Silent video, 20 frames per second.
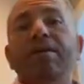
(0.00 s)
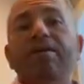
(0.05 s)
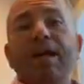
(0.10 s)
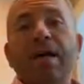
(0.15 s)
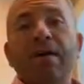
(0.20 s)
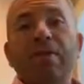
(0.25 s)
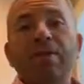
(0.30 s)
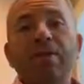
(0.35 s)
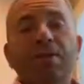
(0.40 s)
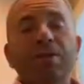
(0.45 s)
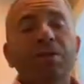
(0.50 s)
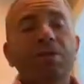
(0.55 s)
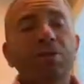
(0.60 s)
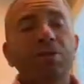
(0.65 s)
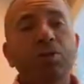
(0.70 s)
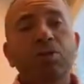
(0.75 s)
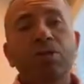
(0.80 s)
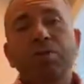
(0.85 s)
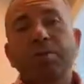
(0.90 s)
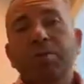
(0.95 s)
Now,
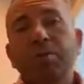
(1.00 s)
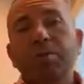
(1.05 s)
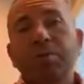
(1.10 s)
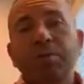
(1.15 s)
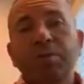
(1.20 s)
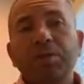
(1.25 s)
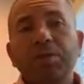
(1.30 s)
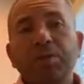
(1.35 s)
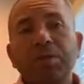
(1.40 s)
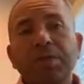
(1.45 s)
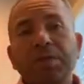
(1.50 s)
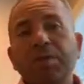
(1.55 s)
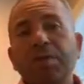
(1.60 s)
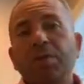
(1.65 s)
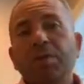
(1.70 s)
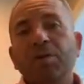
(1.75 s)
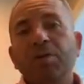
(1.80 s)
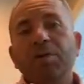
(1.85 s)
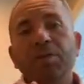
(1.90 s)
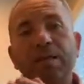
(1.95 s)
usually when you're going to
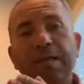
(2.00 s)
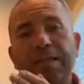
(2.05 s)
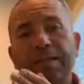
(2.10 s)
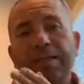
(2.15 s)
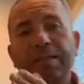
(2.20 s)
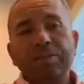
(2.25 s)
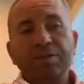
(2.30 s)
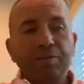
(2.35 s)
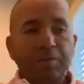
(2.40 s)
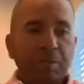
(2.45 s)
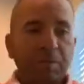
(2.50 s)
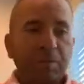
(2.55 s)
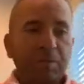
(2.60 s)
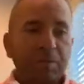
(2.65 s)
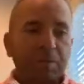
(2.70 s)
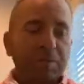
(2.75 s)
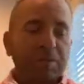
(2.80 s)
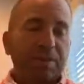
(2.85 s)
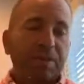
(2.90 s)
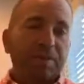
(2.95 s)
go and get
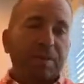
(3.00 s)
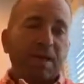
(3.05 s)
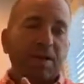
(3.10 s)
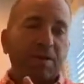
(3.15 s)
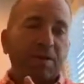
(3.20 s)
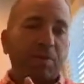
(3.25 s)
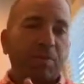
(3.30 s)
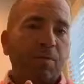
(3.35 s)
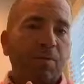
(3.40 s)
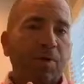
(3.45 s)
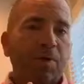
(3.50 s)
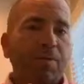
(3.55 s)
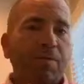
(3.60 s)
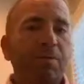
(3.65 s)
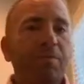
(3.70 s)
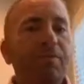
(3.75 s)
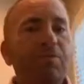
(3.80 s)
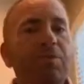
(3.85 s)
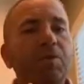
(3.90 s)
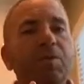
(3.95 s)
chromium 6 out of the
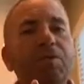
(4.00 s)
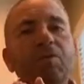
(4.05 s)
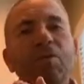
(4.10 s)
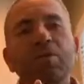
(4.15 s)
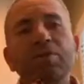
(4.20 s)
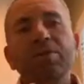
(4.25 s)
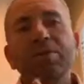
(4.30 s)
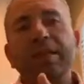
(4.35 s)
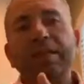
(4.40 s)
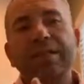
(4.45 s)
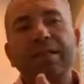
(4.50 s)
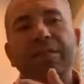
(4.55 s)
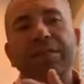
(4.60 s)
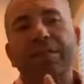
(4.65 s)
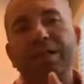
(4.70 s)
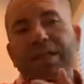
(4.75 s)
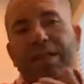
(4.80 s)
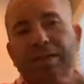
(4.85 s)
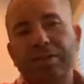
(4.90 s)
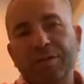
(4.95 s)
water, you're most likely
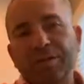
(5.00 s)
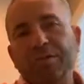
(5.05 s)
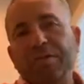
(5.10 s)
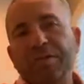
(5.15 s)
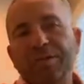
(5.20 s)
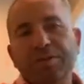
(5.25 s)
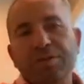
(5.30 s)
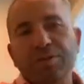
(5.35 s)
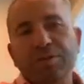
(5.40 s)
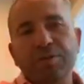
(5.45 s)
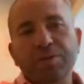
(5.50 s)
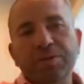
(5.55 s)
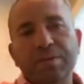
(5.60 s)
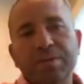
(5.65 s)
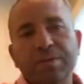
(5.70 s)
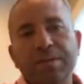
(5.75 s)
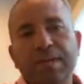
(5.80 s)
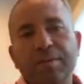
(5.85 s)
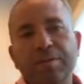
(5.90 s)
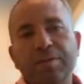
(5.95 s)
going to get the rest of those
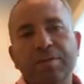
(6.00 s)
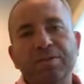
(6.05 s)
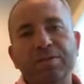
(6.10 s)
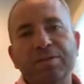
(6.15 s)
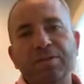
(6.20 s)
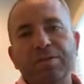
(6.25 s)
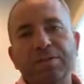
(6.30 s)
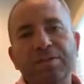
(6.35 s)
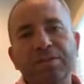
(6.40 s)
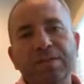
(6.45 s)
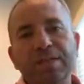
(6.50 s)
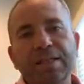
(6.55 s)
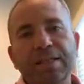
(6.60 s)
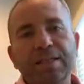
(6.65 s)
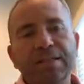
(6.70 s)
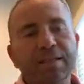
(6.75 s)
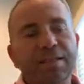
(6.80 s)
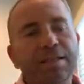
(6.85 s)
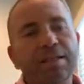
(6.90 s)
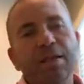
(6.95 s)
contaminants that you see
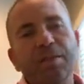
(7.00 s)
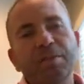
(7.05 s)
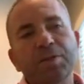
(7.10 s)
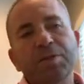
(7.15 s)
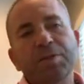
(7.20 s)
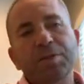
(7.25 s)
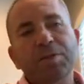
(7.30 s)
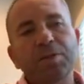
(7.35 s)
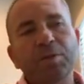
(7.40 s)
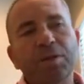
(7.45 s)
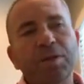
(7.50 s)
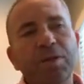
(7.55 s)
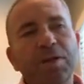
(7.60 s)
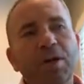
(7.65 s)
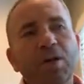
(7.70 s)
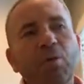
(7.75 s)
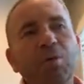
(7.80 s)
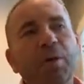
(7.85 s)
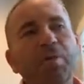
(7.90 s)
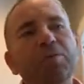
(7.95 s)
on the EWG
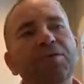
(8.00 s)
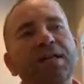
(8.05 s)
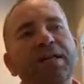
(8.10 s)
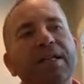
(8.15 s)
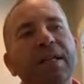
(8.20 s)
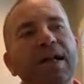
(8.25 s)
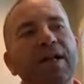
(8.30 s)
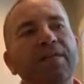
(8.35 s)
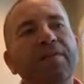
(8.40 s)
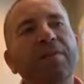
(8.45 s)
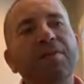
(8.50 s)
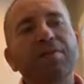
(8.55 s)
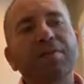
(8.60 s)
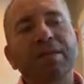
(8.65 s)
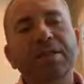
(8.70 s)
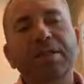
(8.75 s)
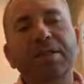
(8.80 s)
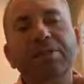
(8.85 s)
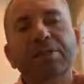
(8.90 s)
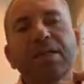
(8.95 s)
website out of there,
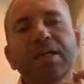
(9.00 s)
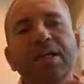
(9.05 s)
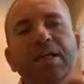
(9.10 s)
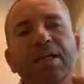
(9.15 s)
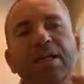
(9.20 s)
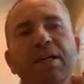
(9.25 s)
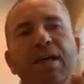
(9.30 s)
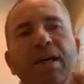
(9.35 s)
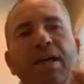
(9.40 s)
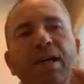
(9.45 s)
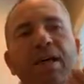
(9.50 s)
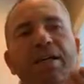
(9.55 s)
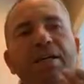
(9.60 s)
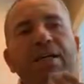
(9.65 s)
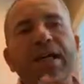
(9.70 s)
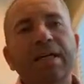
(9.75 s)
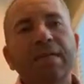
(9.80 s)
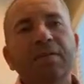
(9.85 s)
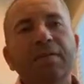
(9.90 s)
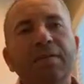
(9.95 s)
because
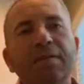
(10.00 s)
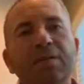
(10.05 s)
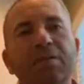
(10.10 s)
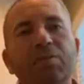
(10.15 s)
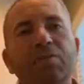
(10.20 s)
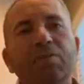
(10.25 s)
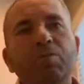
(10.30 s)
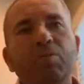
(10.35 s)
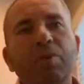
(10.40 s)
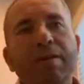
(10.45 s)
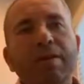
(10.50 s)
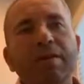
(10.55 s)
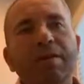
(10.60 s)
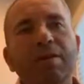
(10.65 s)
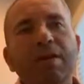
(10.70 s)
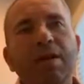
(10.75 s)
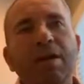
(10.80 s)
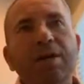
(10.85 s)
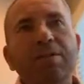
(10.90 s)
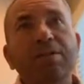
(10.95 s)

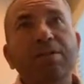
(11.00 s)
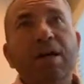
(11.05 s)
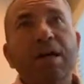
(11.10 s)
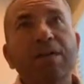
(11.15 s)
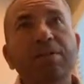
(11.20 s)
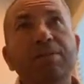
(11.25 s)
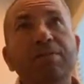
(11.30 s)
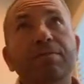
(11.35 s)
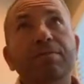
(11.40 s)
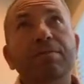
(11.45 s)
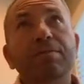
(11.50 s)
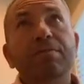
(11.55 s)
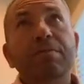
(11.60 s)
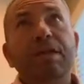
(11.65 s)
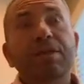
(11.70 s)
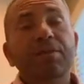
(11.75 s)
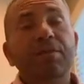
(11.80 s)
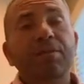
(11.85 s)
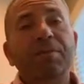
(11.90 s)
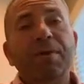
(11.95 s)

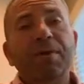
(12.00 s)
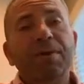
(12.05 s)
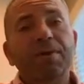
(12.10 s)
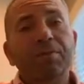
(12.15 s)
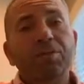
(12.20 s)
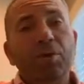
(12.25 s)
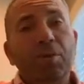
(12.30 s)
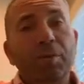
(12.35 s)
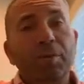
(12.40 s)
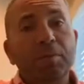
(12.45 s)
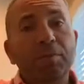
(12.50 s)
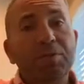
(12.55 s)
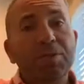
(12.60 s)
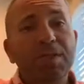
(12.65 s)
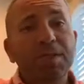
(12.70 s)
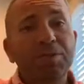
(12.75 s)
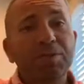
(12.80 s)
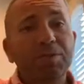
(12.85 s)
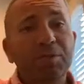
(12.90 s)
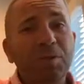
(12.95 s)
hexavalent chromium
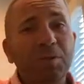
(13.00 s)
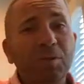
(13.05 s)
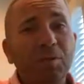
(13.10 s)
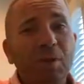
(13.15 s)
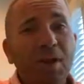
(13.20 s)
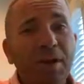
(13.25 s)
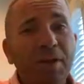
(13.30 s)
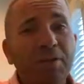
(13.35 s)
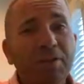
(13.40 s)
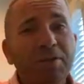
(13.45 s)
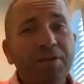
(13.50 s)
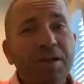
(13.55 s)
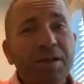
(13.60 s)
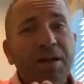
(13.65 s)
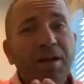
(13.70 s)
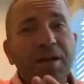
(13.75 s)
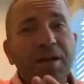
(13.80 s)
6 requires